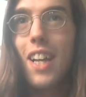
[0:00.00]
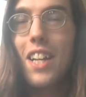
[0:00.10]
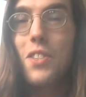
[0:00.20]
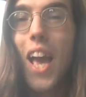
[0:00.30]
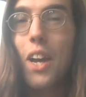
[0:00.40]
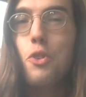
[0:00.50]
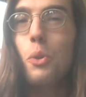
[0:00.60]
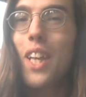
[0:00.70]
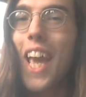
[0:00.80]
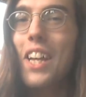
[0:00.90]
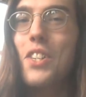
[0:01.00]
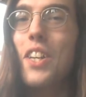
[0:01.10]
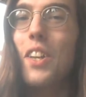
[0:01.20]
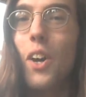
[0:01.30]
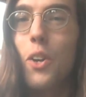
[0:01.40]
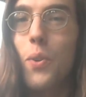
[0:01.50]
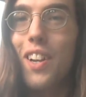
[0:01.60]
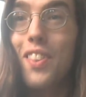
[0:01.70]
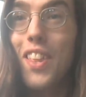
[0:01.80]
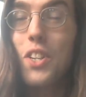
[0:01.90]
It's actually
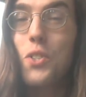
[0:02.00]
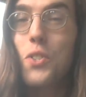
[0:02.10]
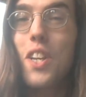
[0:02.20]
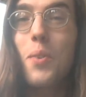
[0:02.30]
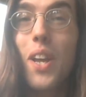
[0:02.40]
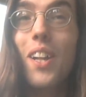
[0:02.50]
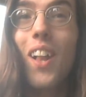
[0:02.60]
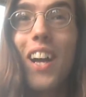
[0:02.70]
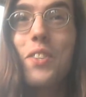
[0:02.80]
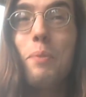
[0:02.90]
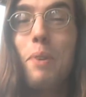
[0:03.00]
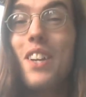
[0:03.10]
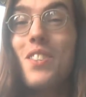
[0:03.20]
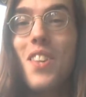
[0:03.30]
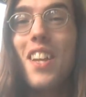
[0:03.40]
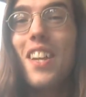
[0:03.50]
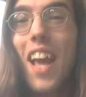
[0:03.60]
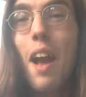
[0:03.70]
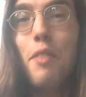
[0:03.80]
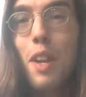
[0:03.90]
1800. They just didn't realize it because they
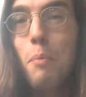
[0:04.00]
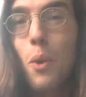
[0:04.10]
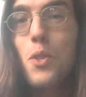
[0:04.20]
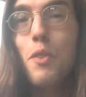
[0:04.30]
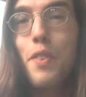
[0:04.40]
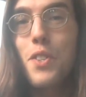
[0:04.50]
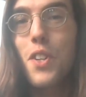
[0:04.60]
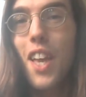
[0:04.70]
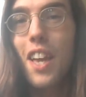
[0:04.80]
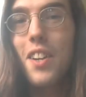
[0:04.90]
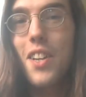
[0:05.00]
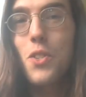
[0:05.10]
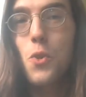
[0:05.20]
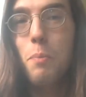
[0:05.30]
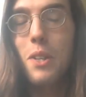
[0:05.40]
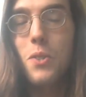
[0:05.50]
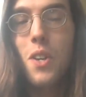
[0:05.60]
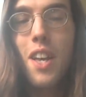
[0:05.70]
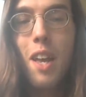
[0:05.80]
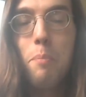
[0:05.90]
didn't have any more sophisticated instruments